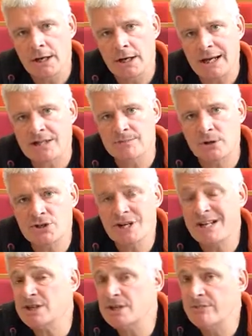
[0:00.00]

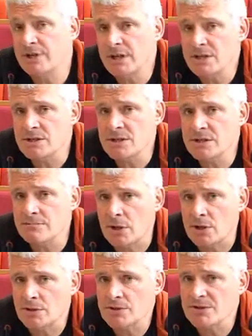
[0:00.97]
exploitation of yeast as a
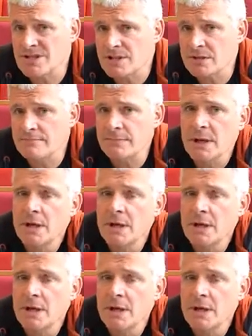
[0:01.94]
model system